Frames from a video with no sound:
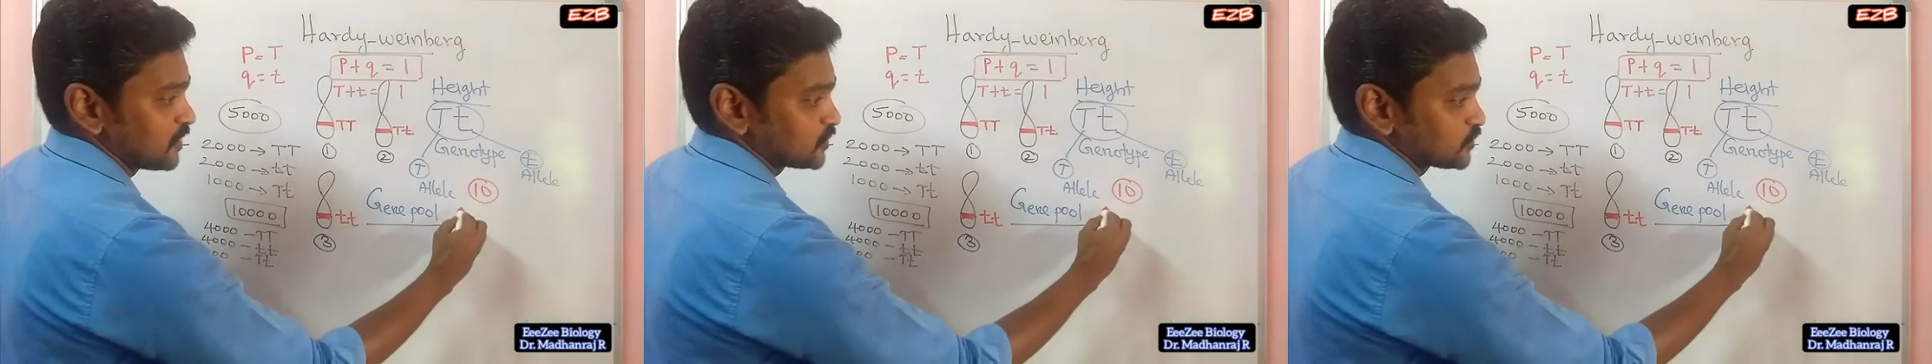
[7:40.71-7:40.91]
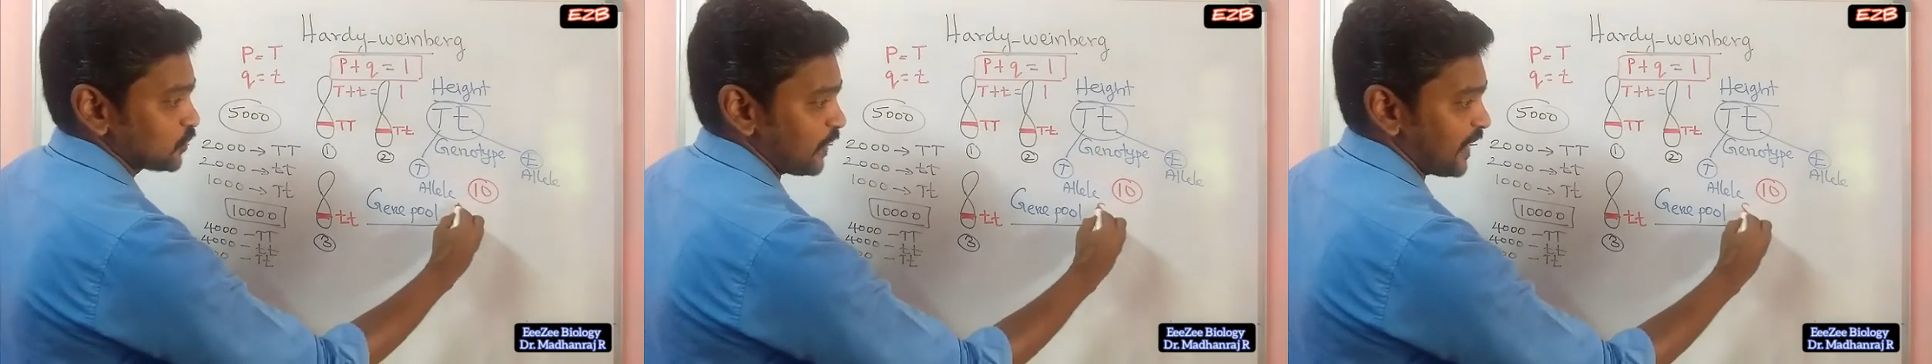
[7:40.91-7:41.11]

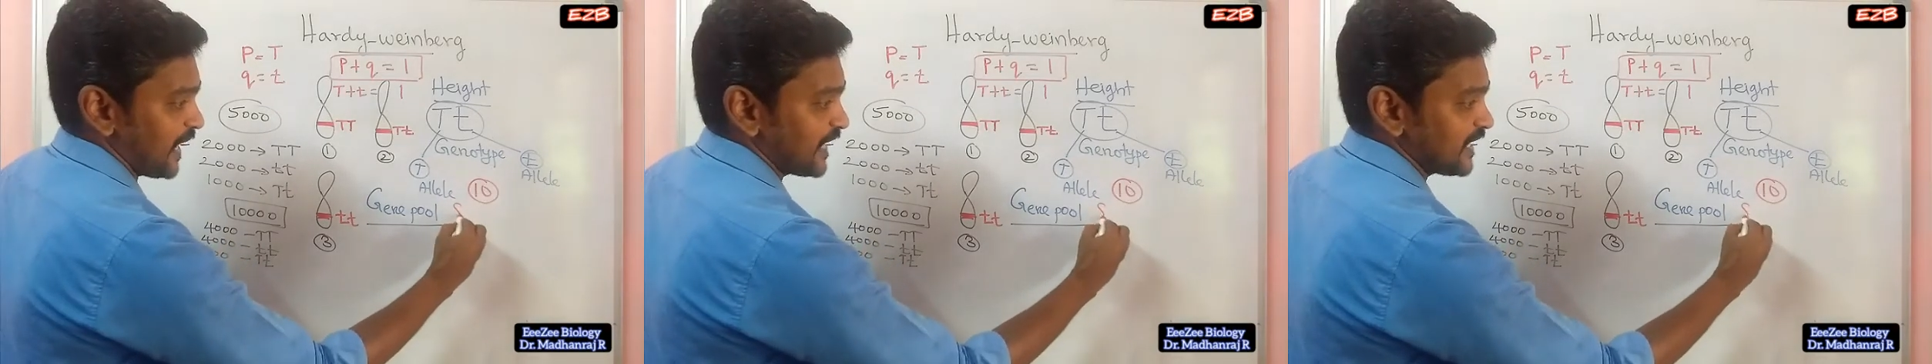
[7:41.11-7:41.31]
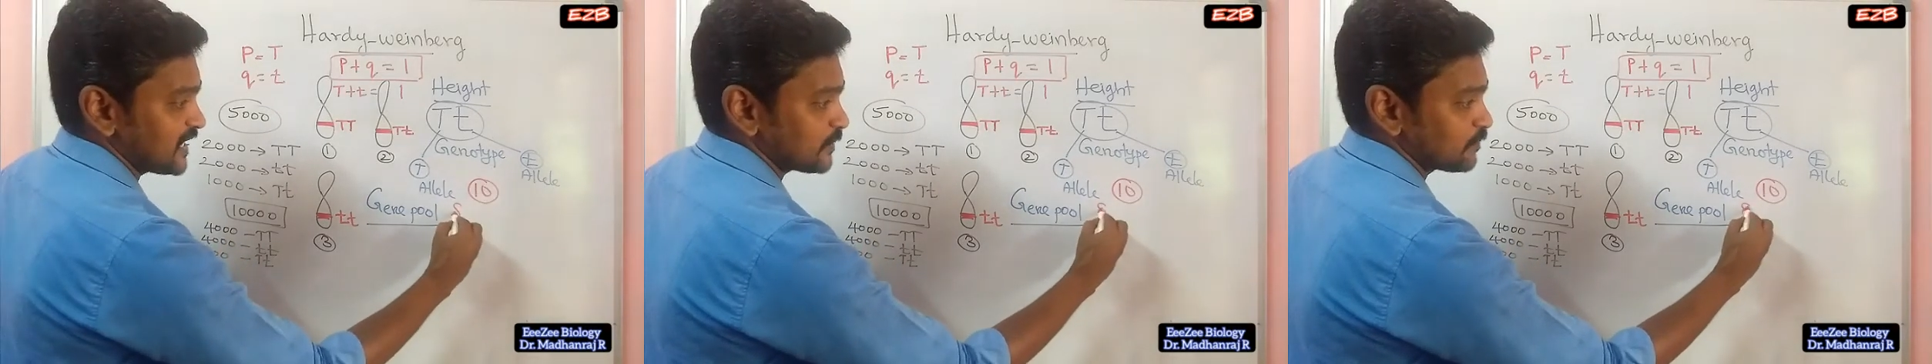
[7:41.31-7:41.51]
So
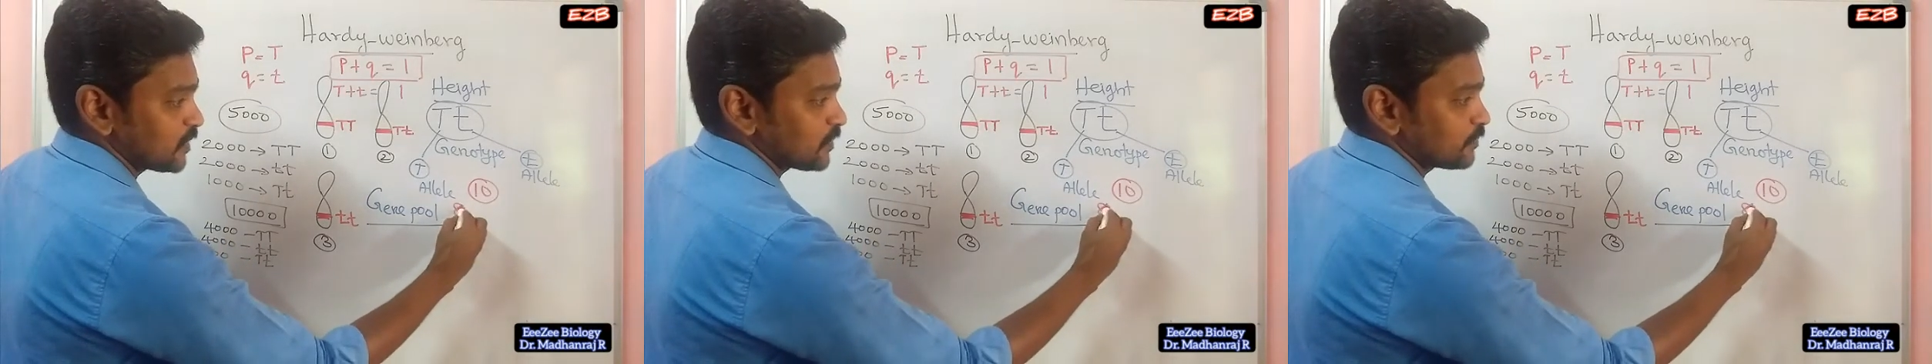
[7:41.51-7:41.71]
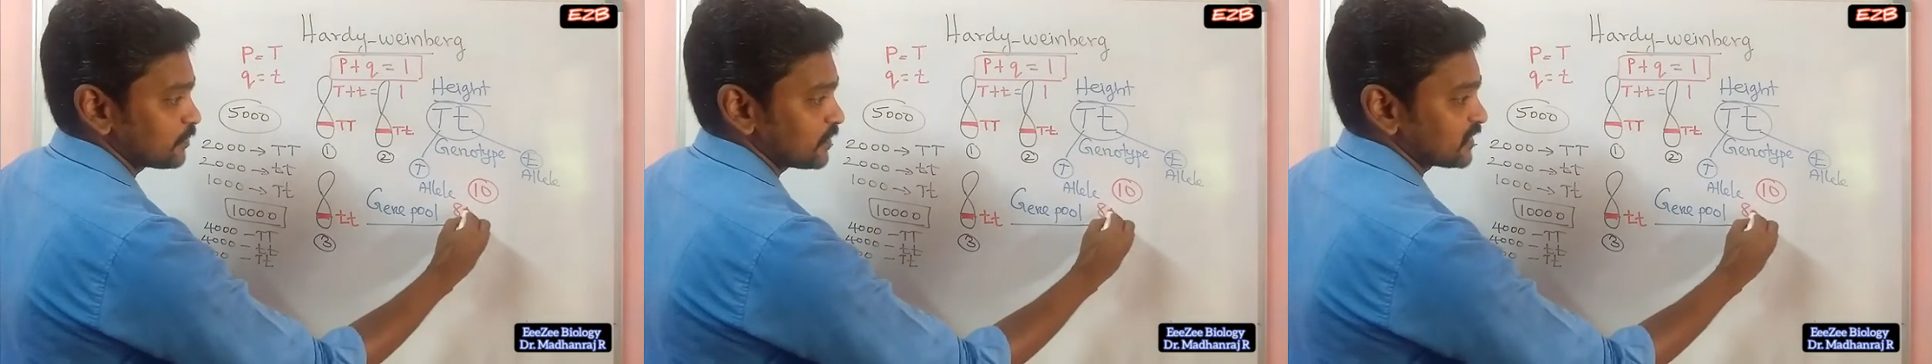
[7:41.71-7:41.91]
8
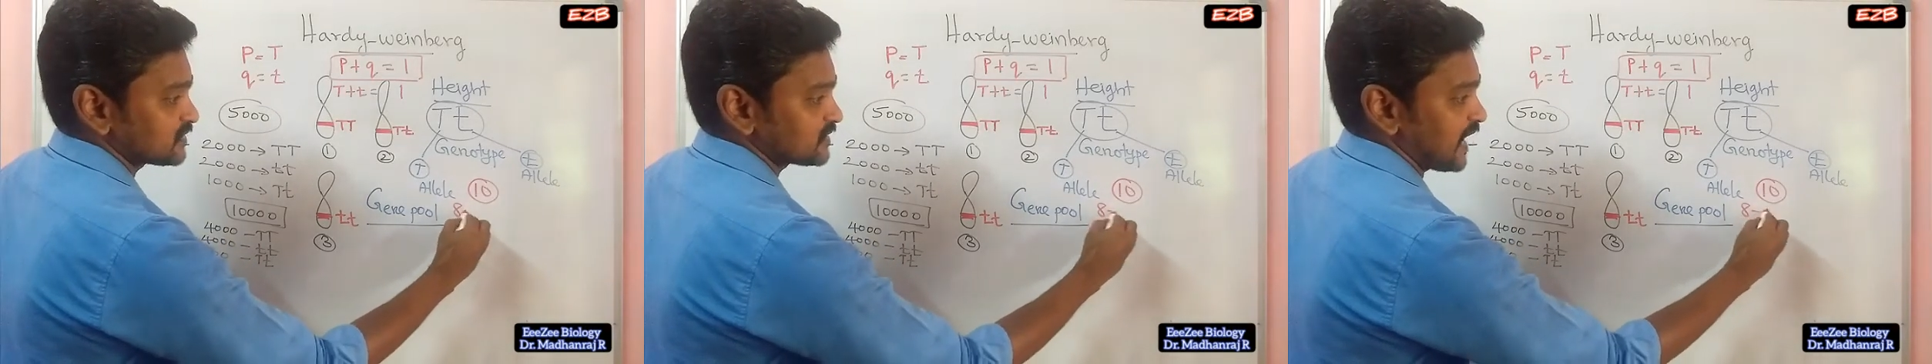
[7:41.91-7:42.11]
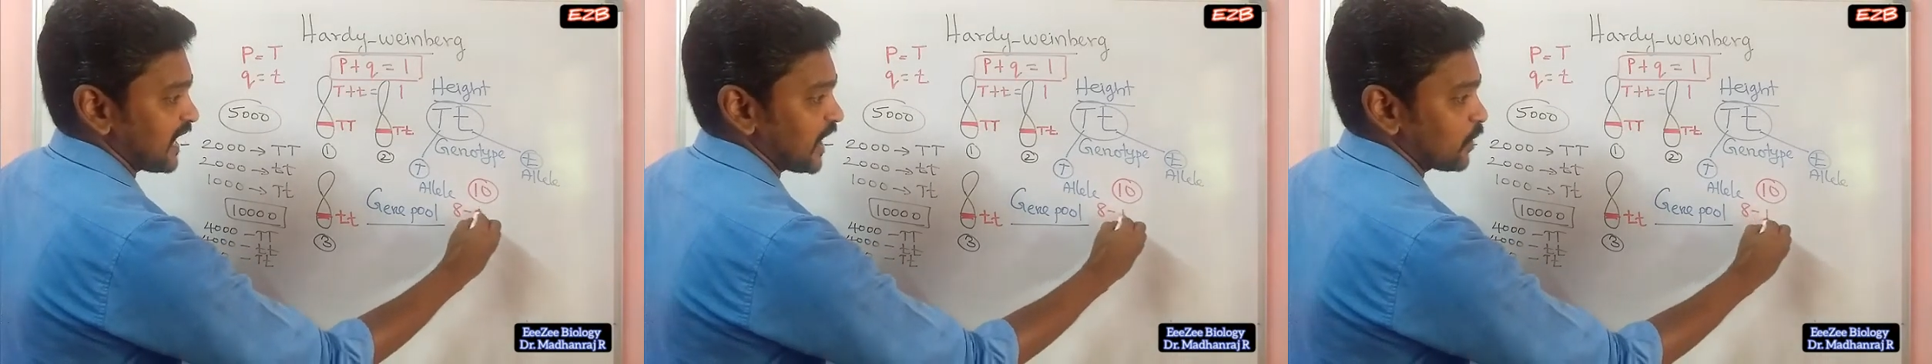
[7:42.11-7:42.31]
members
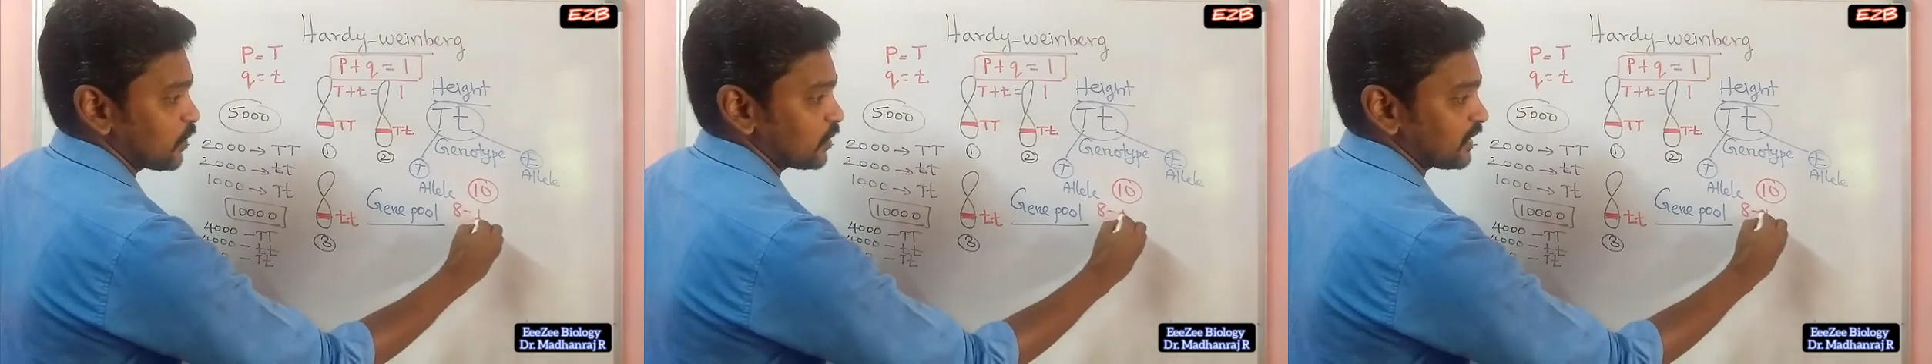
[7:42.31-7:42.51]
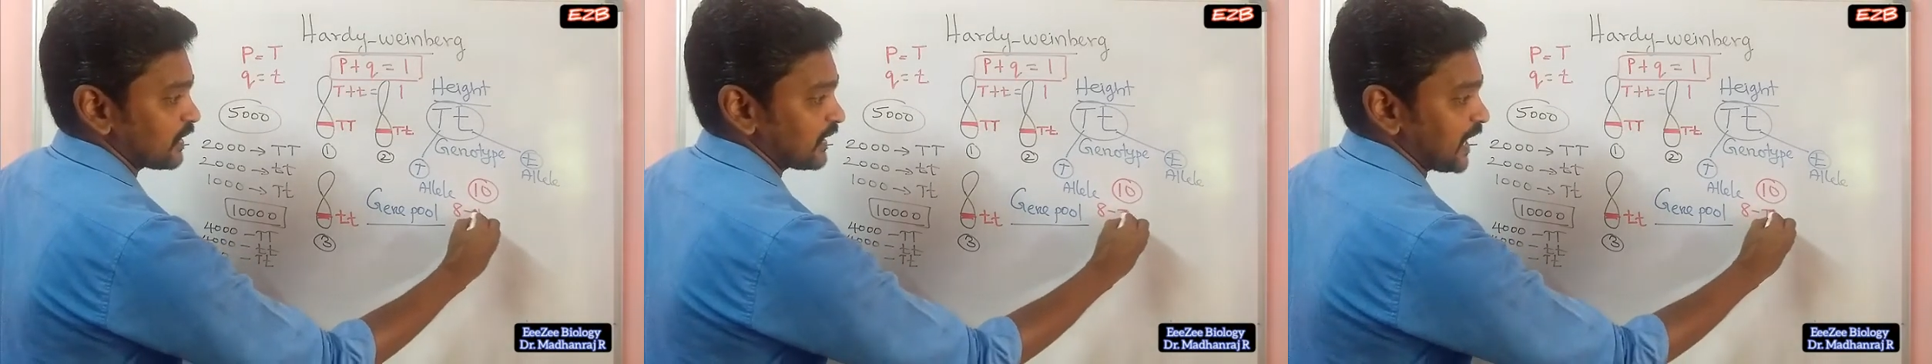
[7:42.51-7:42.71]
have
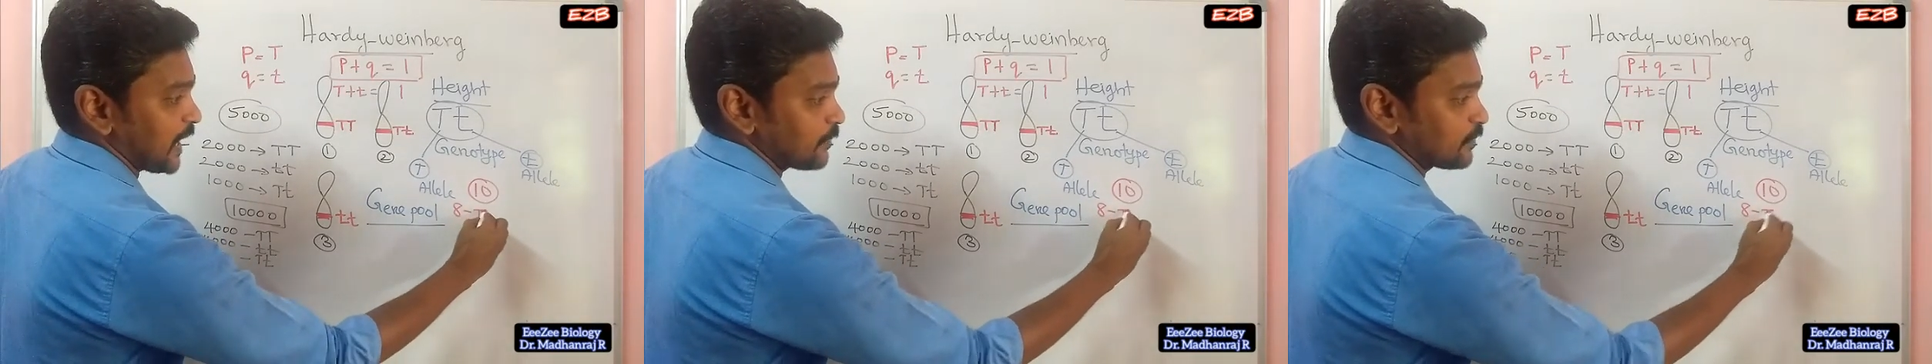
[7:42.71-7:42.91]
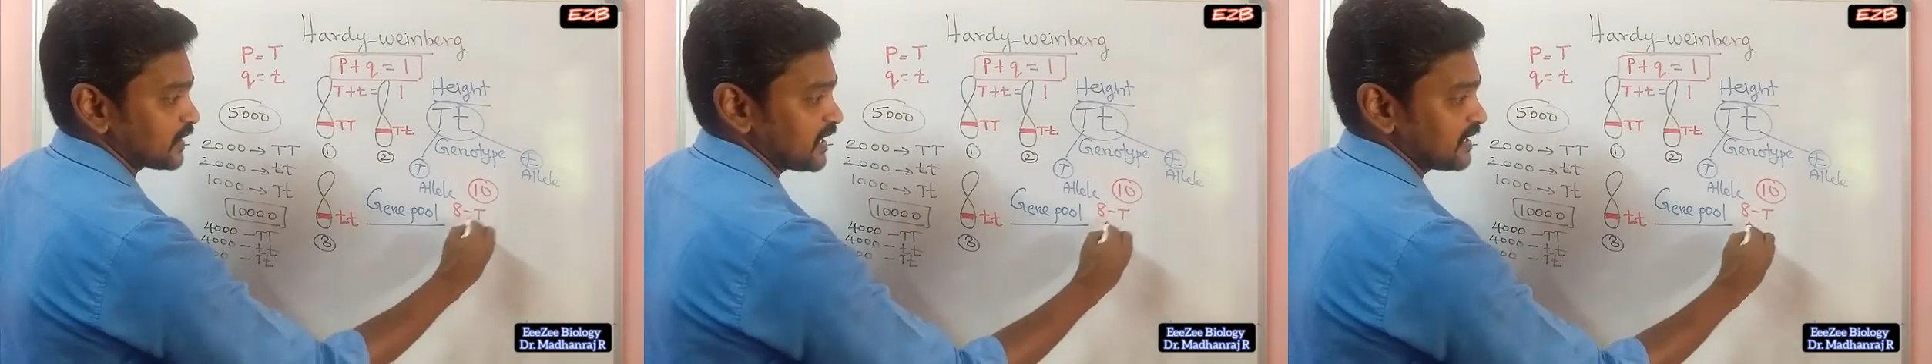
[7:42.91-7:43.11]

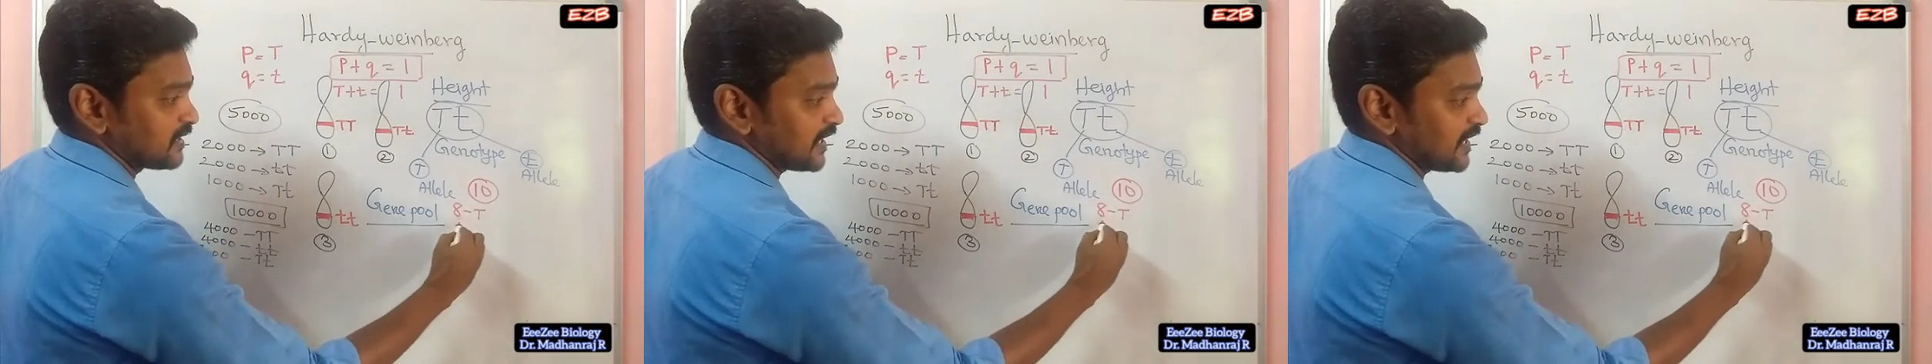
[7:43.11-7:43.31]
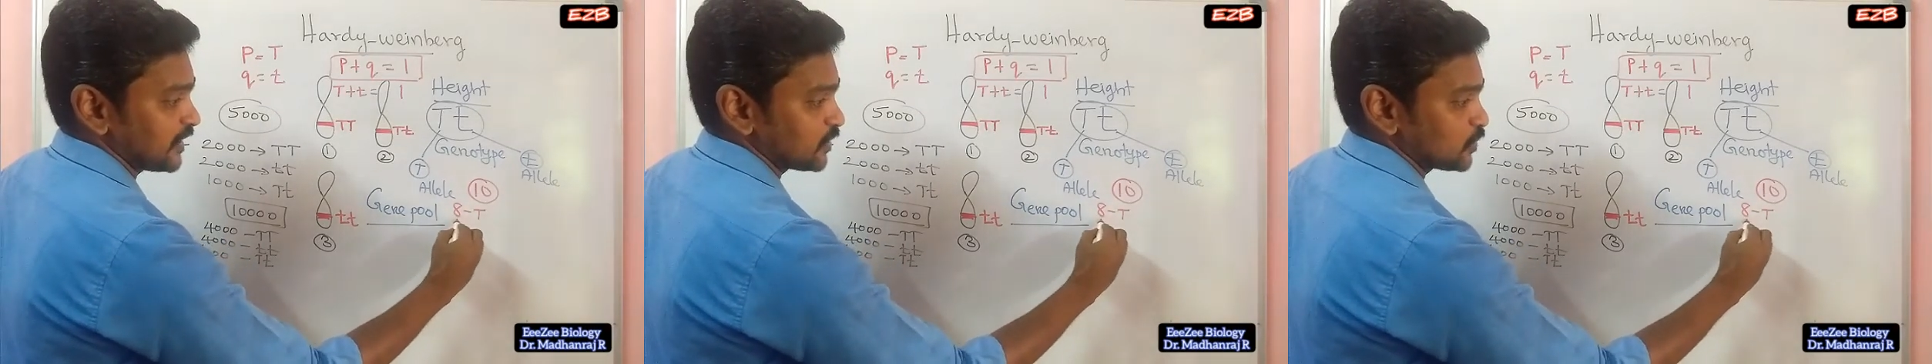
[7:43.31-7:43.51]
capital
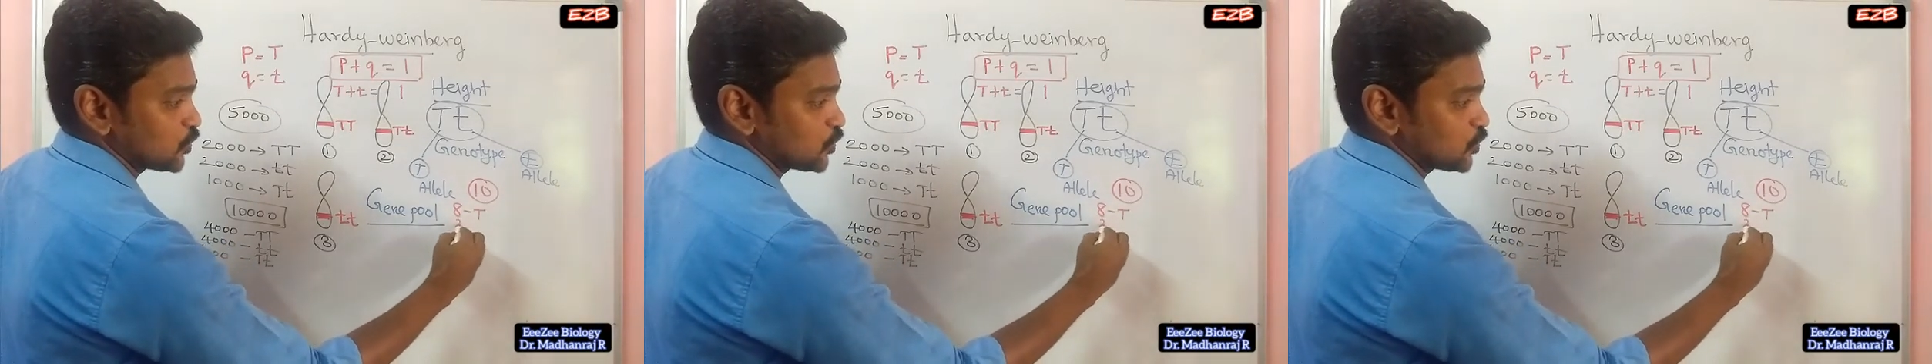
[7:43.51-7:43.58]
T,